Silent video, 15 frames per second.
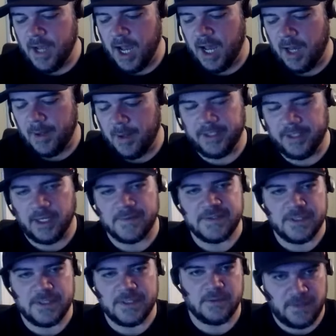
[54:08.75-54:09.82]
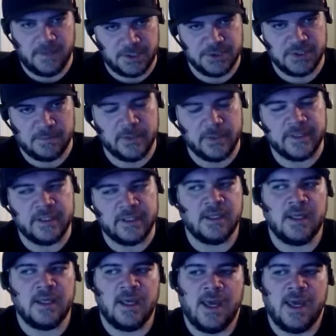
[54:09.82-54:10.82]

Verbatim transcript: uh, enough so to finish the movie.